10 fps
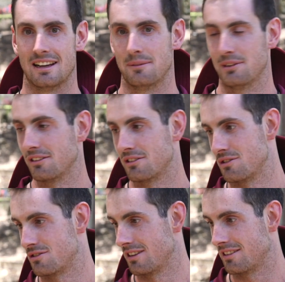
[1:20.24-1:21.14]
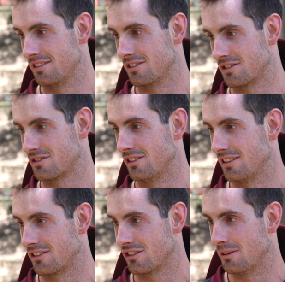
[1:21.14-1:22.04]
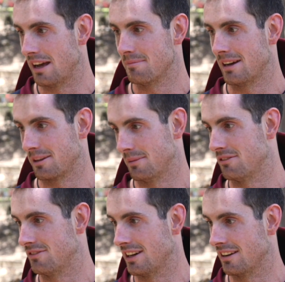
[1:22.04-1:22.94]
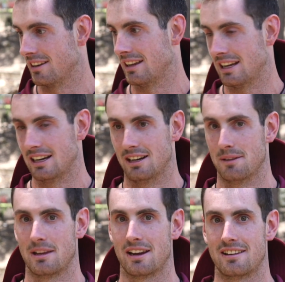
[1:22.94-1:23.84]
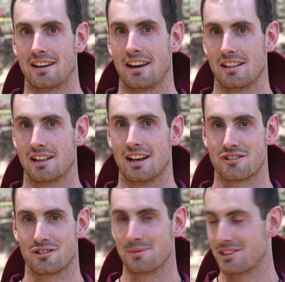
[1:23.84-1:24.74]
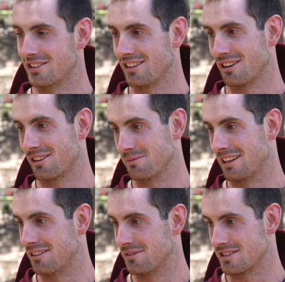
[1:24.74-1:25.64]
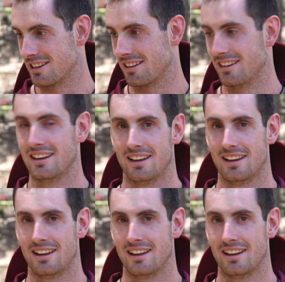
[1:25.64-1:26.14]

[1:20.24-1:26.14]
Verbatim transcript: um, we're not too strict and just try and, try and make them have fun. Um, they get to get out of the classroom, which a lot of them love, so